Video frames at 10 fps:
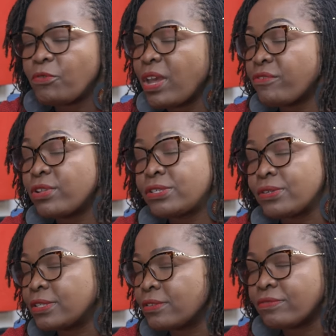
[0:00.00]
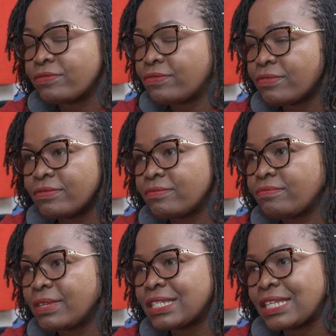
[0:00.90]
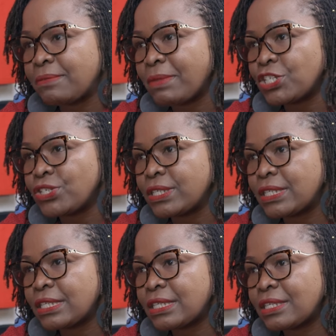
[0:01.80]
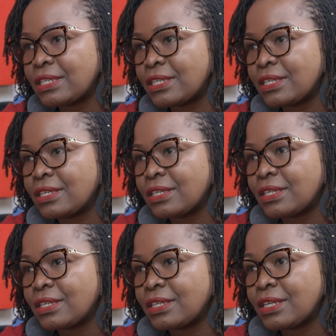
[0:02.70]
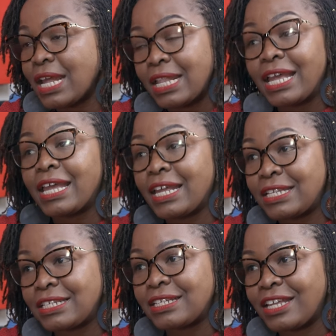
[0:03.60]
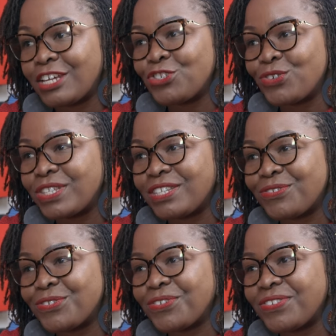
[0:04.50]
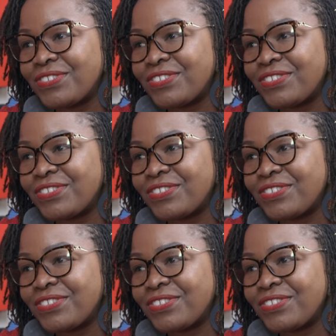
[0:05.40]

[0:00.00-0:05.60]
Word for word: we have all sorts of mix and matches. Mm. And they're getting their shots also.